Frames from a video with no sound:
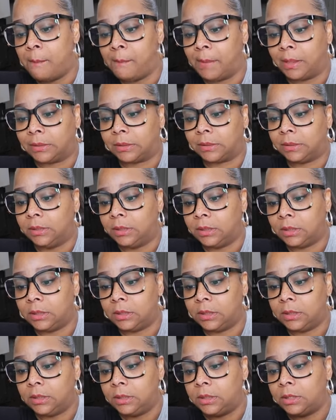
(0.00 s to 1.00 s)
Let's
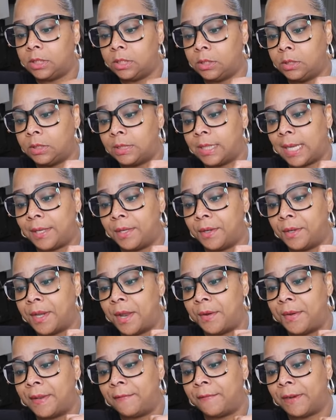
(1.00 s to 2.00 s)
get into should I do the
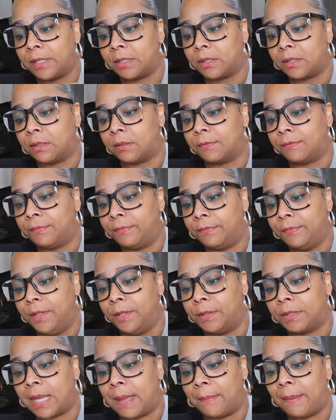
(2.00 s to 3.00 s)
donut first or the
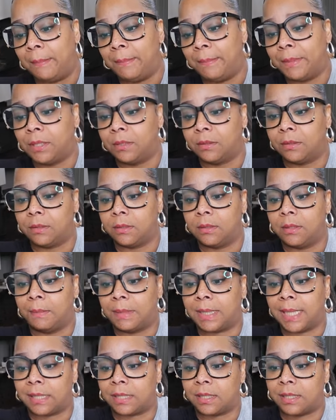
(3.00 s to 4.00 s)
viewer topic? I'm gonna do the I'm
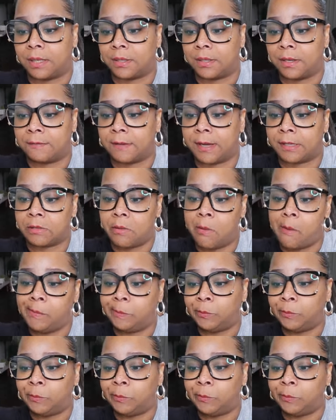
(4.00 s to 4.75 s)
gonna taste the donut first.